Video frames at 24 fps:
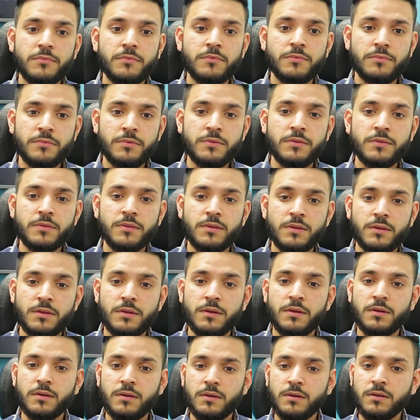
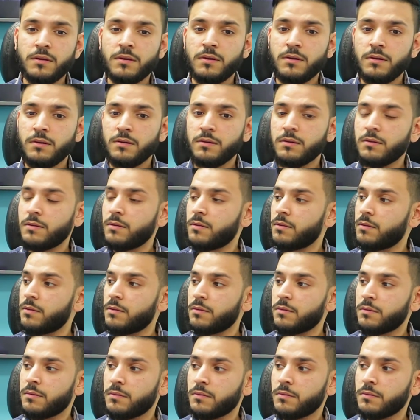
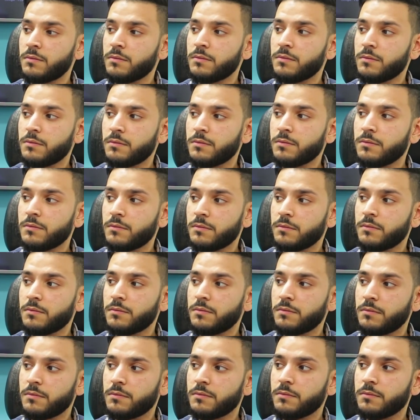
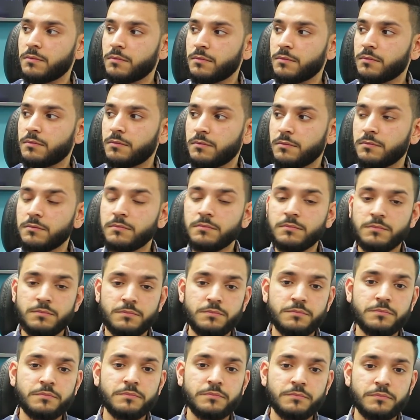
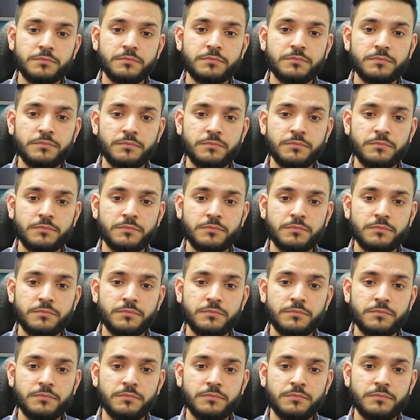This person isn't speaking.